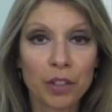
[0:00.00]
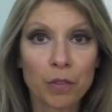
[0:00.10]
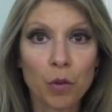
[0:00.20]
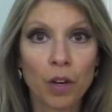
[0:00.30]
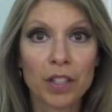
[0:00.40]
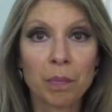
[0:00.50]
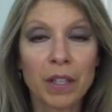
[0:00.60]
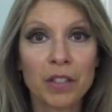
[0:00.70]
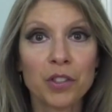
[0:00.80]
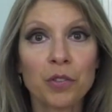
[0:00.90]
of course,
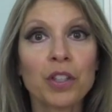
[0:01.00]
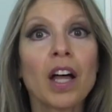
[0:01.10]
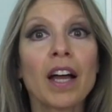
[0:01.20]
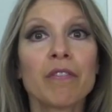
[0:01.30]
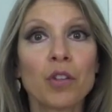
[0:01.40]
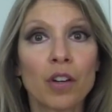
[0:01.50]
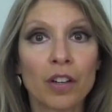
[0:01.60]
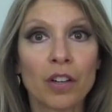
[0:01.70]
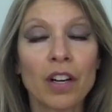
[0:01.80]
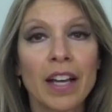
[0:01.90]
because you're alive
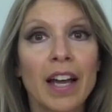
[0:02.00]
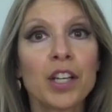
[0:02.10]
longer